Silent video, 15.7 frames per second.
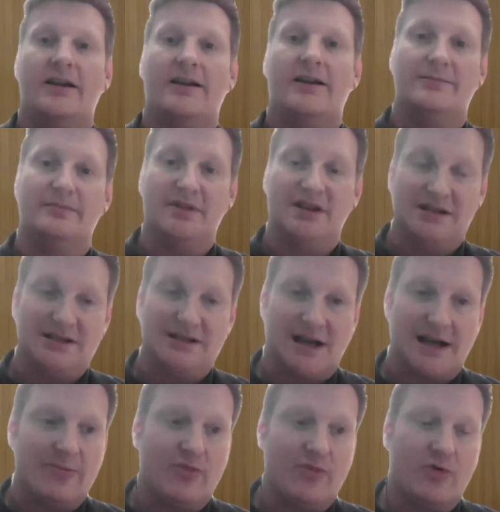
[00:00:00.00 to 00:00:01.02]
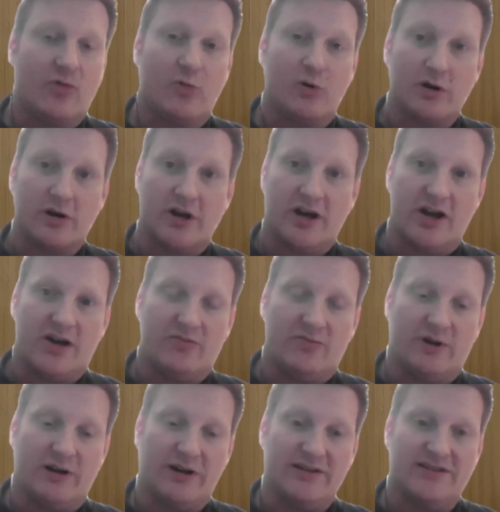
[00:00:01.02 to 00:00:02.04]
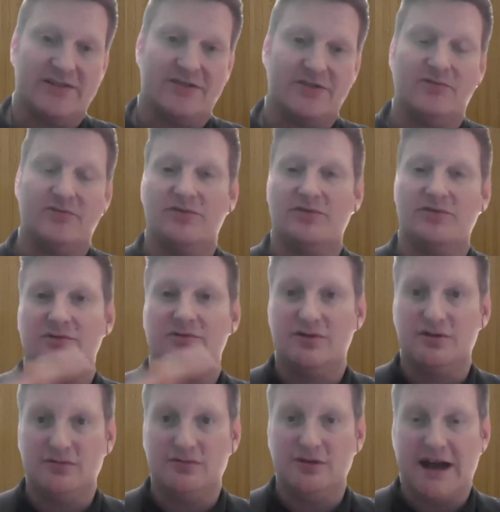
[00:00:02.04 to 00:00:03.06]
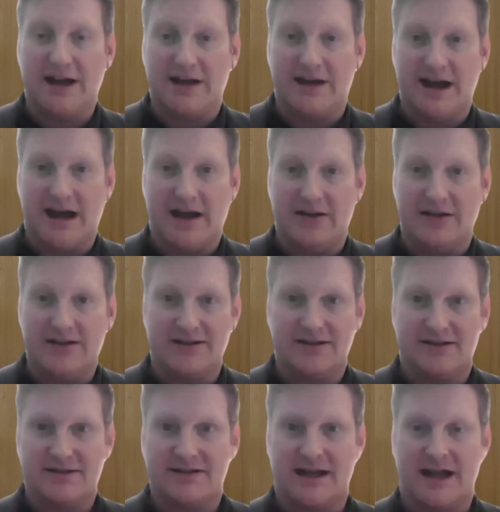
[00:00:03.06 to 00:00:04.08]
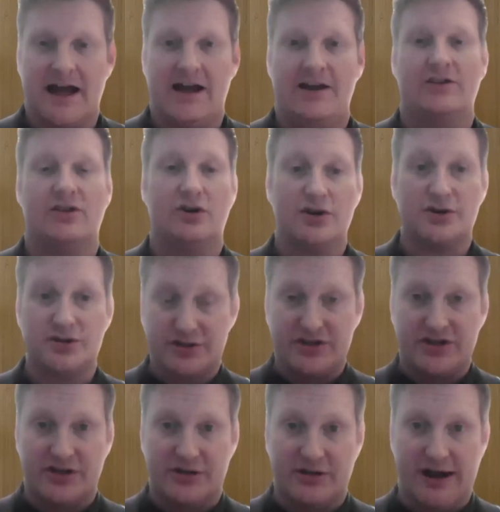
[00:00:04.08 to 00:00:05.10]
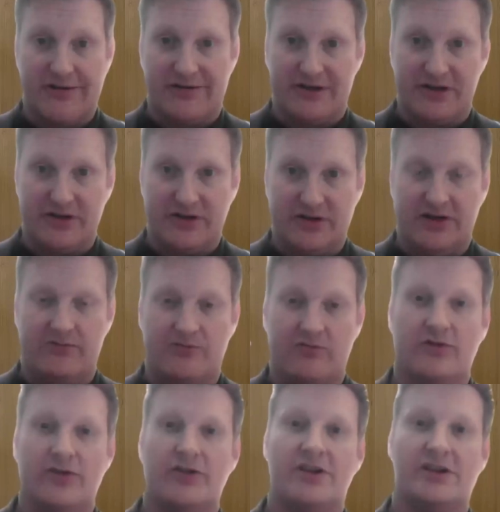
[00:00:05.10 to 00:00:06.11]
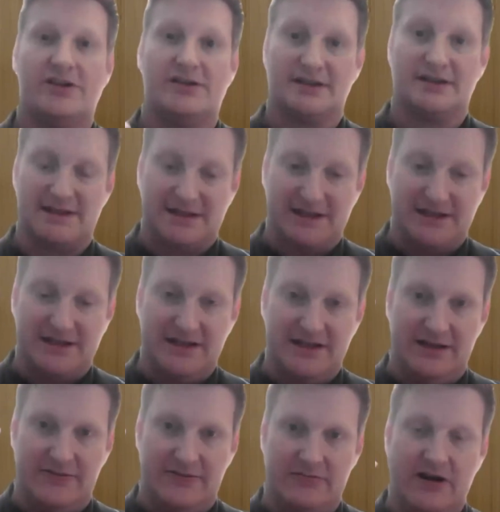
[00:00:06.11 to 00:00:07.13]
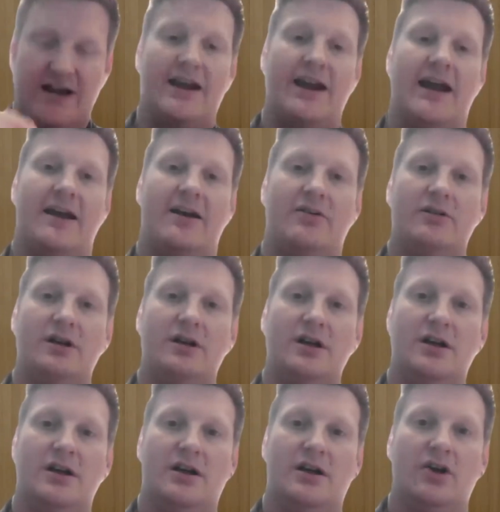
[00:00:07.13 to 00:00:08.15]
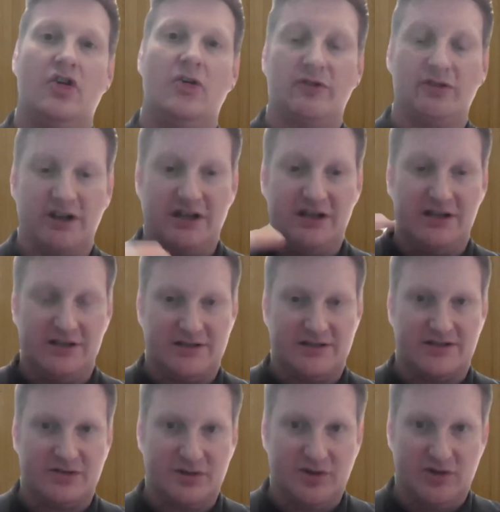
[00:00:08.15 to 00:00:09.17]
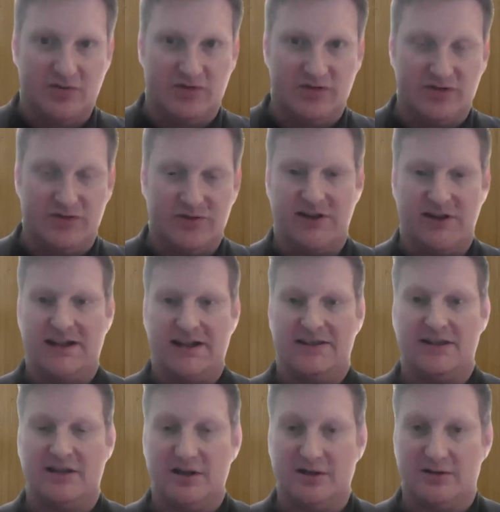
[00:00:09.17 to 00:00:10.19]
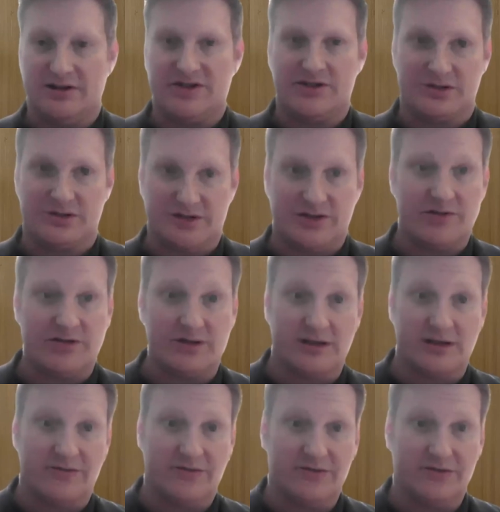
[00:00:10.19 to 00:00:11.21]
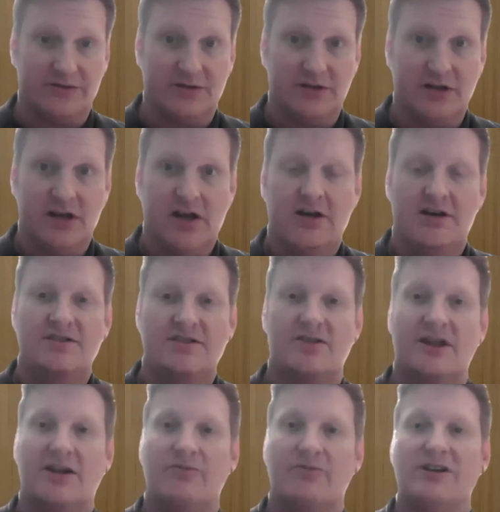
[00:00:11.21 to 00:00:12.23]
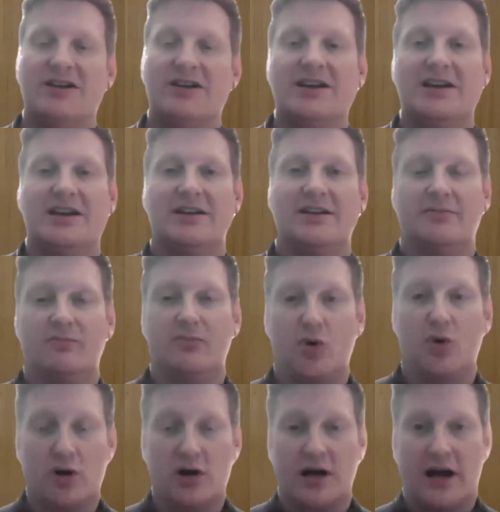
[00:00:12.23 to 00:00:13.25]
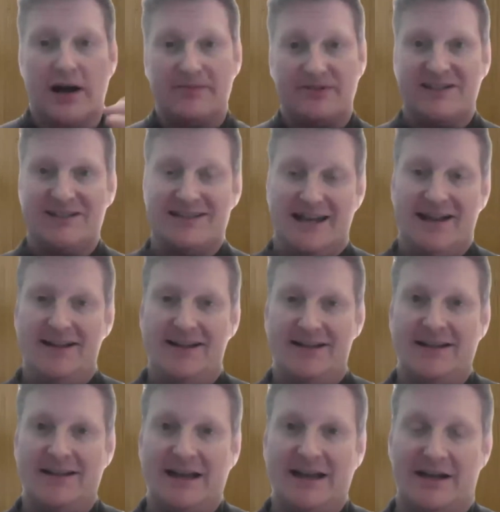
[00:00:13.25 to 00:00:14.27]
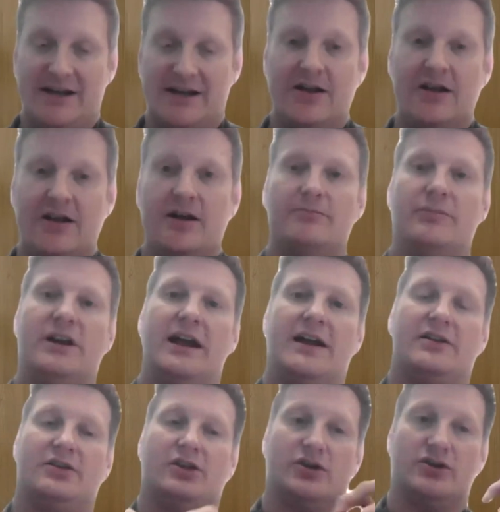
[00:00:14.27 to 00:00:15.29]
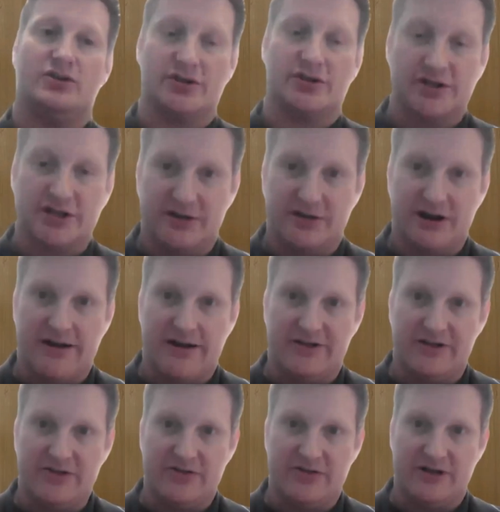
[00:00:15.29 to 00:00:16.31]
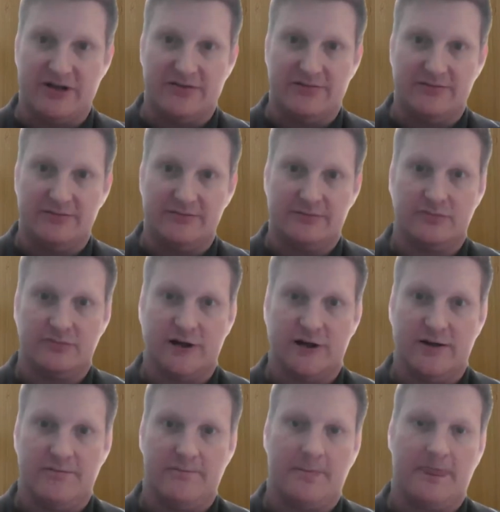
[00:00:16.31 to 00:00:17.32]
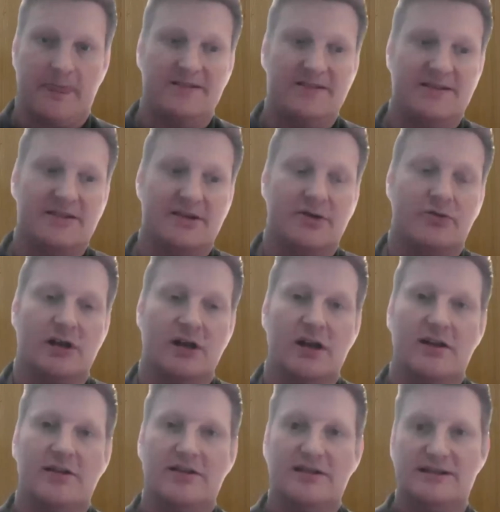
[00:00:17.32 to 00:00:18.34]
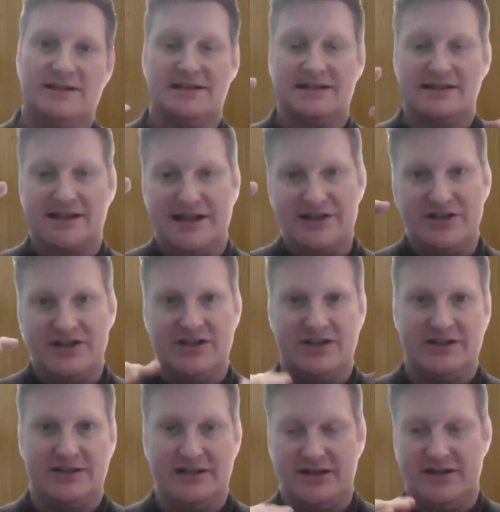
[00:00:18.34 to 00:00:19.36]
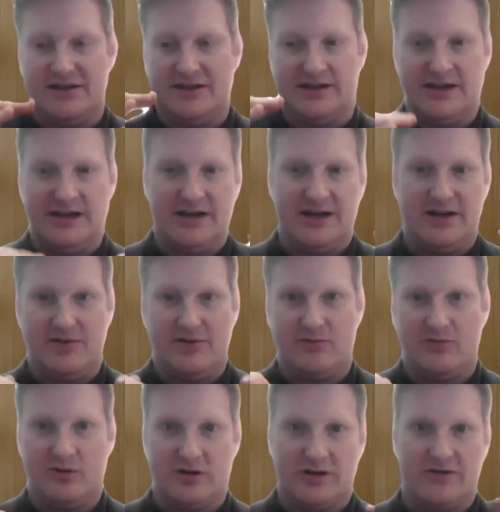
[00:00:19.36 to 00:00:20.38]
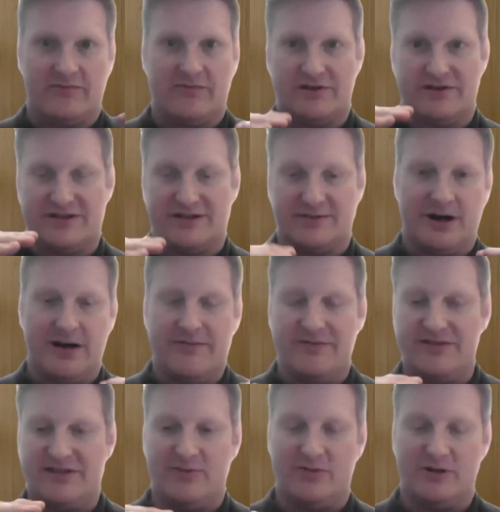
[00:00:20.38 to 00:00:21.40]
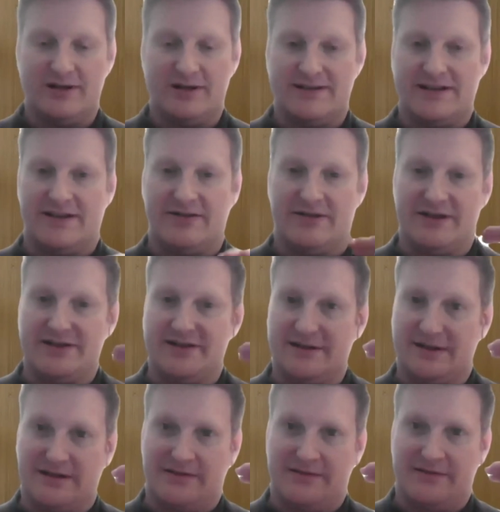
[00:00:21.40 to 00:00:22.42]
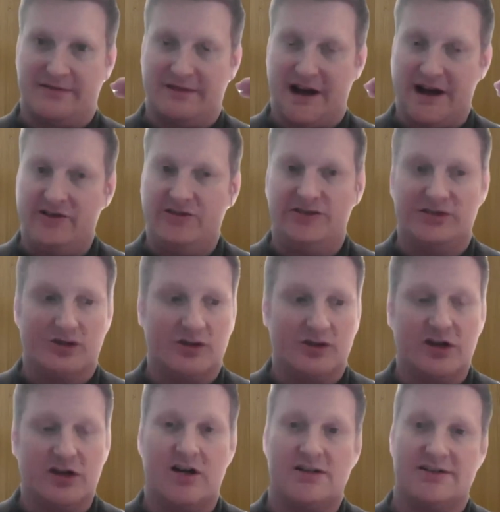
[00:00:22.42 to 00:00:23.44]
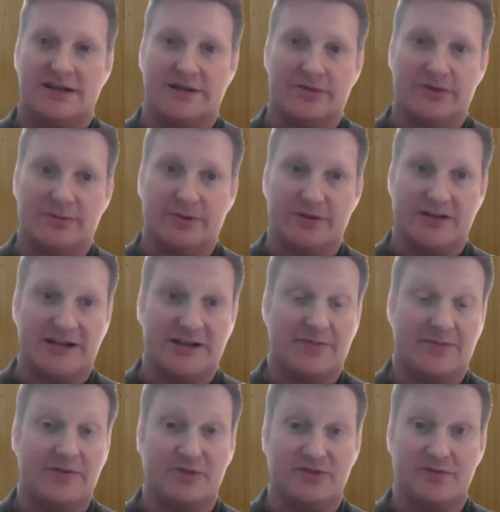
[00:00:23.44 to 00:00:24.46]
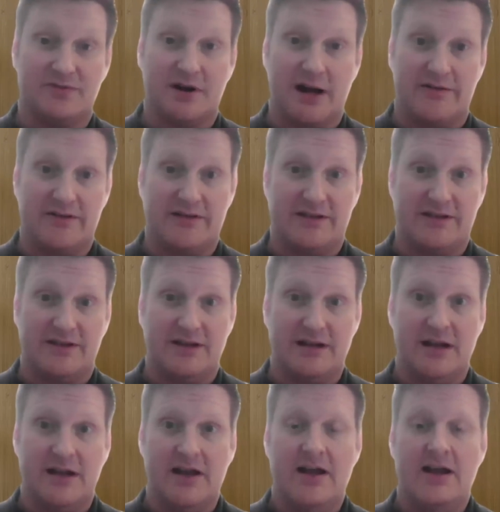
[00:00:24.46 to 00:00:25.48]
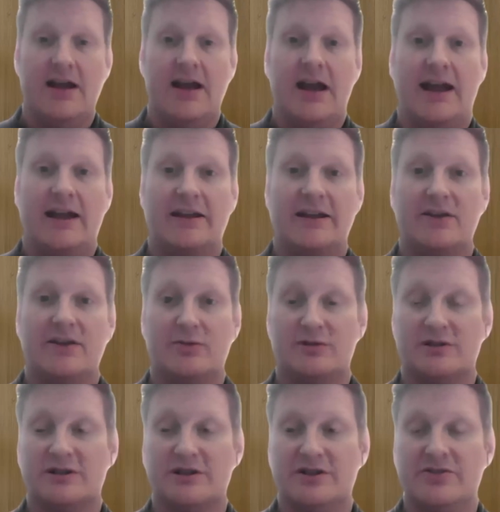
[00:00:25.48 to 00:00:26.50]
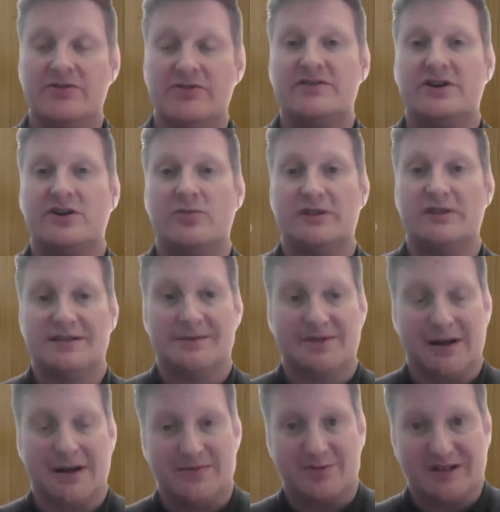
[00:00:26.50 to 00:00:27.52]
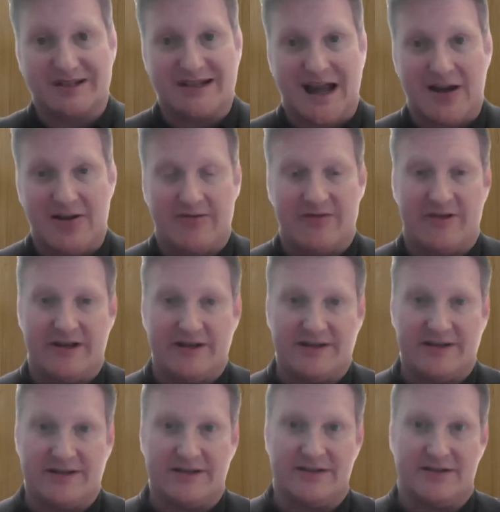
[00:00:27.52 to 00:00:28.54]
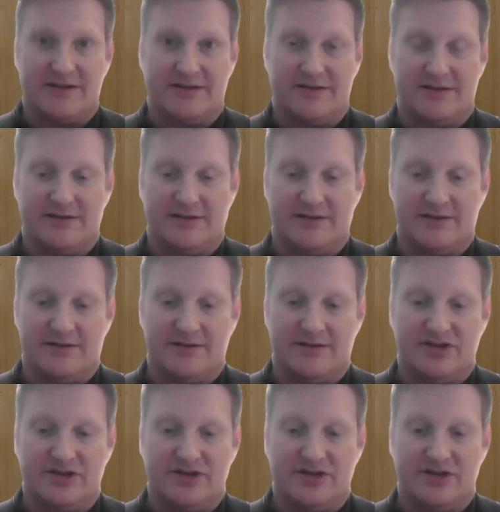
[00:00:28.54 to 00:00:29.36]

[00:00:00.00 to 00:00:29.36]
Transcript: In the meantime, we're working on ways to do that analysis at a larger geographic unit. We're looking at the city level right now. Hopefully soon we'll do it at the congressional district level so that we can get more up-to-date data, but at a larger geographic unit, right? And so this is the tension in the data work versus the privacy work, is that it's vital at all costs that we protect people's privacy. And in order to do so, we sometimes must sacrifice the